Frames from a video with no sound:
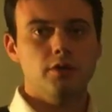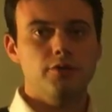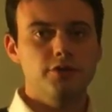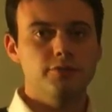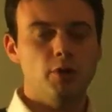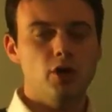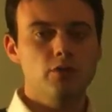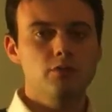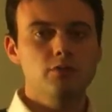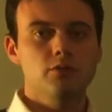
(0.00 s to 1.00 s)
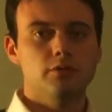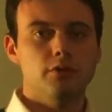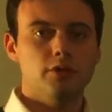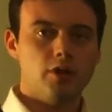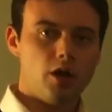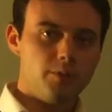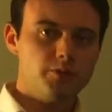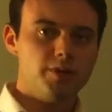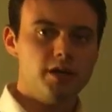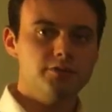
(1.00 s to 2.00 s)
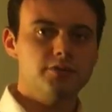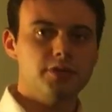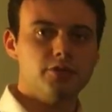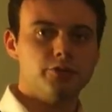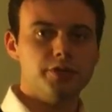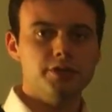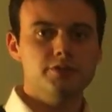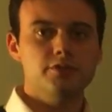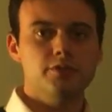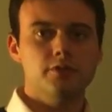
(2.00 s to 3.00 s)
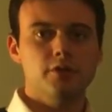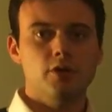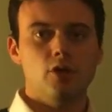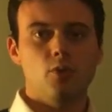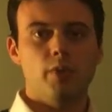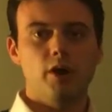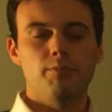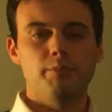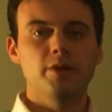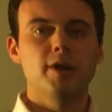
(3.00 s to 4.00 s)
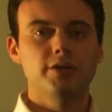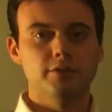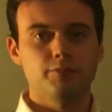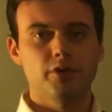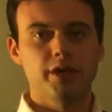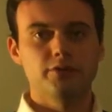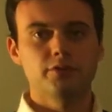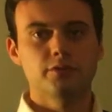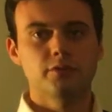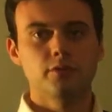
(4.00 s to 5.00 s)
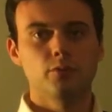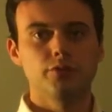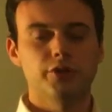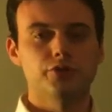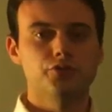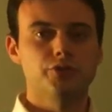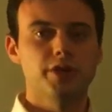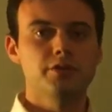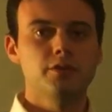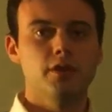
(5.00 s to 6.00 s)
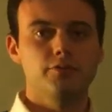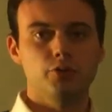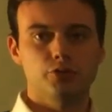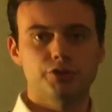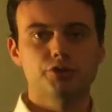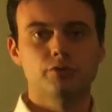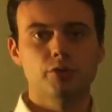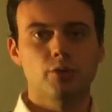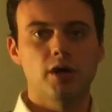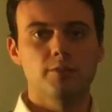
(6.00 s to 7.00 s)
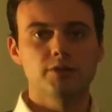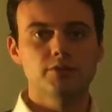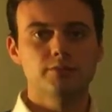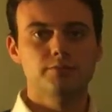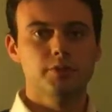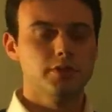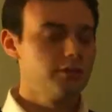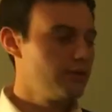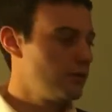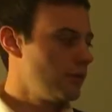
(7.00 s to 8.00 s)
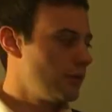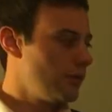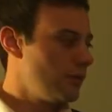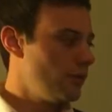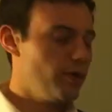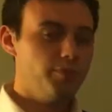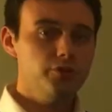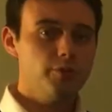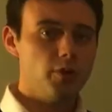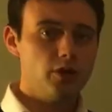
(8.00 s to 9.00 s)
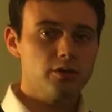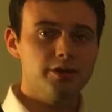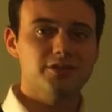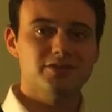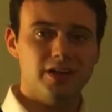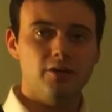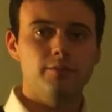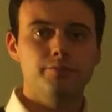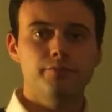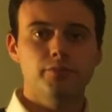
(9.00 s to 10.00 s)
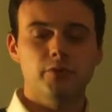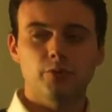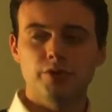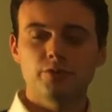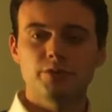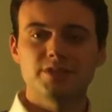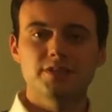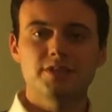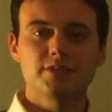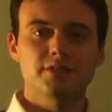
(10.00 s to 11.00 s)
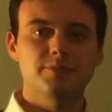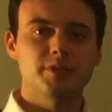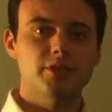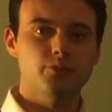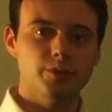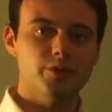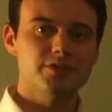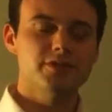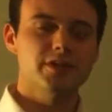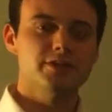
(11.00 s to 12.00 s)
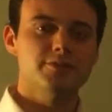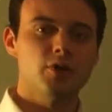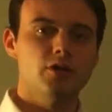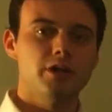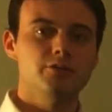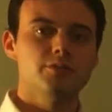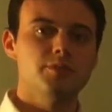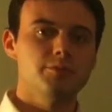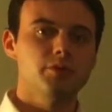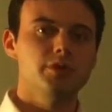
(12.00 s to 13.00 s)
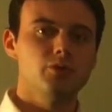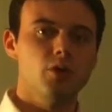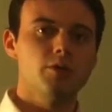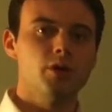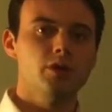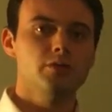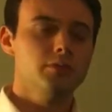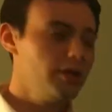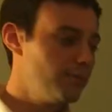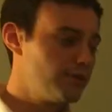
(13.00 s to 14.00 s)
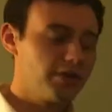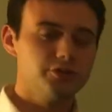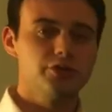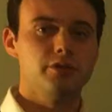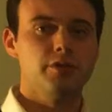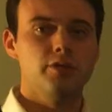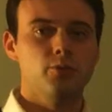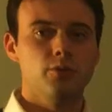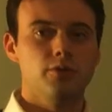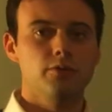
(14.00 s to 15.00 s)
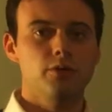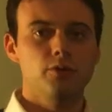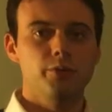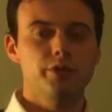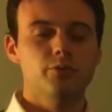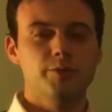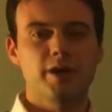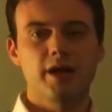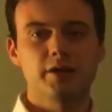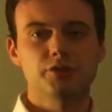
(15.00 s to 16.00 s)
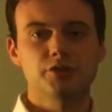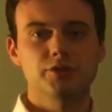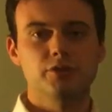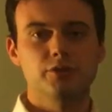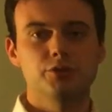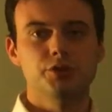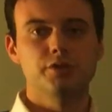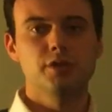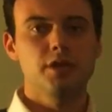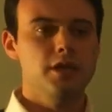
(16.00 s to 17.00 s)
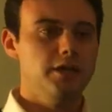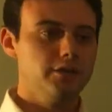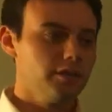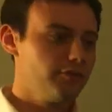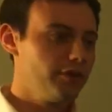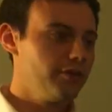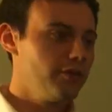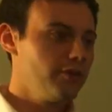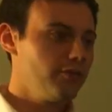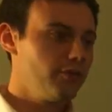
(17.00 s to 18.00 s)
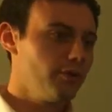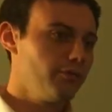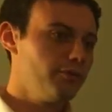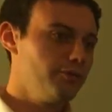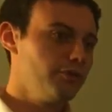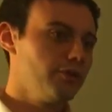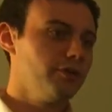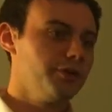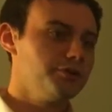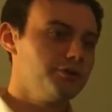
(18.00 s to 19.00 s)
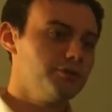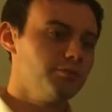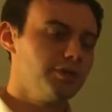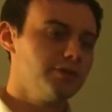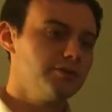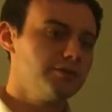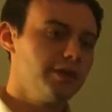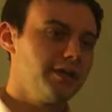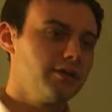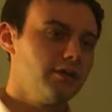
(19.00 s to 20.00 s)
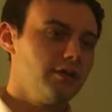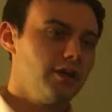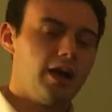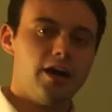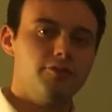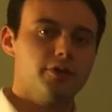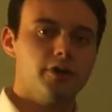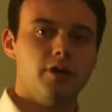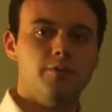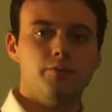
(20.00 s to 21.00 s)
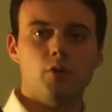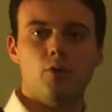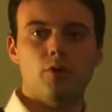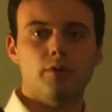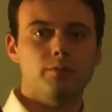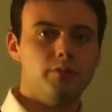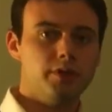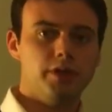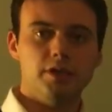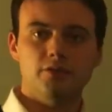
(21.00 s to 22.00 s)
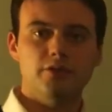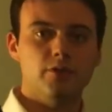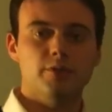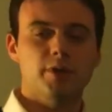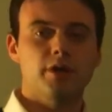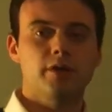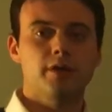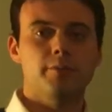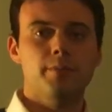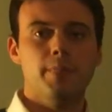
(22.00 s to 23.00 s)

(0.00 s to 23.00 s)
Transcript: This model optimized the ingredients while minimizing price with the constraint of nutritional requirements. We built the model in Excel. The reason we did this is because we want to send this model out to people in Guatemala and potentially around the world. We could repackage this solution and deliver it for food security issues in places like Africa or in South America.